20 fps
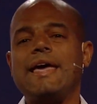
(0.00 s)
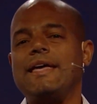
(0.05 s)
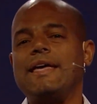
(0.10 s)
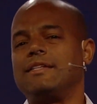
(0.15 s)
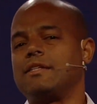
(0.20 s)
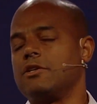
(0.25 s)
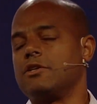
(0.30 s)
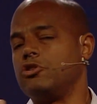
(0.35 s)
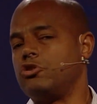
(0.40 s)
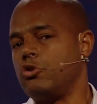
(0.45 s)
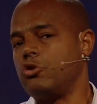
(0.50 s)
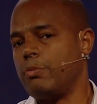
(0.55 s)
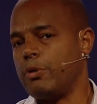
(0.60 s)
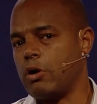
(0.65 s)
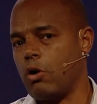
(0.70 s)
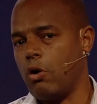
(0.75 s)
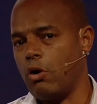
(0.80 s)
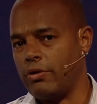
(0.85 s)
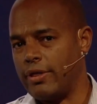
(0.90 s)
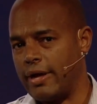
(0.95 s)
It's
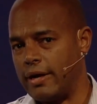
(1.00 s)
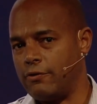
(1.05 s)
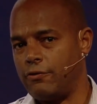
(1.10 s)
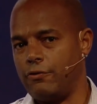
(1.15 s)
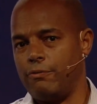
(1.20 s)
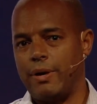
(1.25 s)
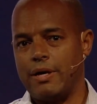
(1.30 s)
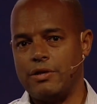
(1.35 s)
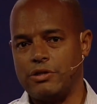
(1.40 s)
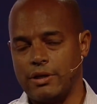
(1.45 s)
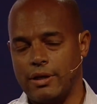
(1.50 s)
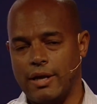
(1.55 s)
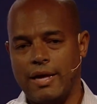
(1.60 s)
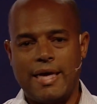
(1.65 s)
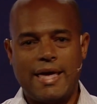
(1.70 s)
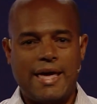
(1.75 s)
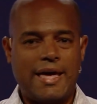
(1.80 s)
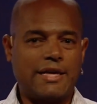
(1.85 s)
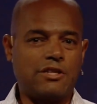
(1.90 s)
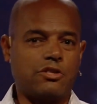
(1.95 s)
consuming all that information.
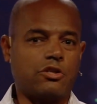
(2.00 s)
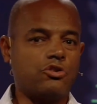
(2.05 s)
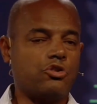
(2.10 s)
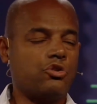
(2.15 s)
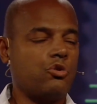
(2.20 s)
It's